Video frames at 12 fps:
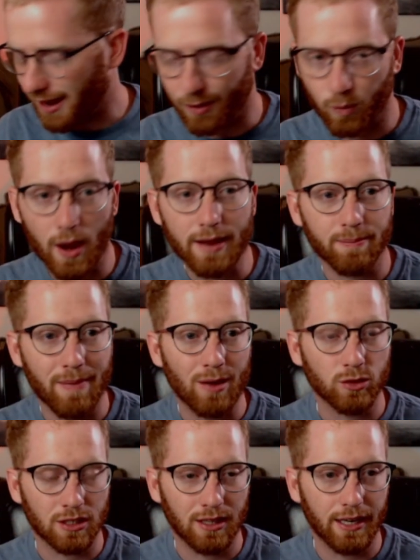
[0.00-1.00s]
right
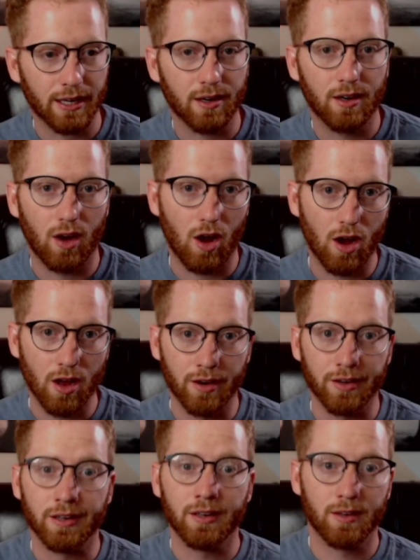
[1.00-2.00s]
mouse click
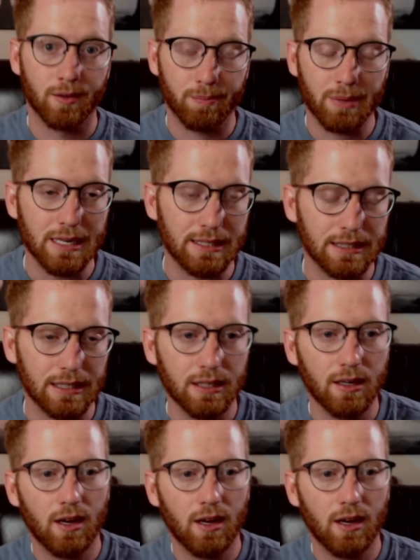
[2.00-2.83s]
on PC.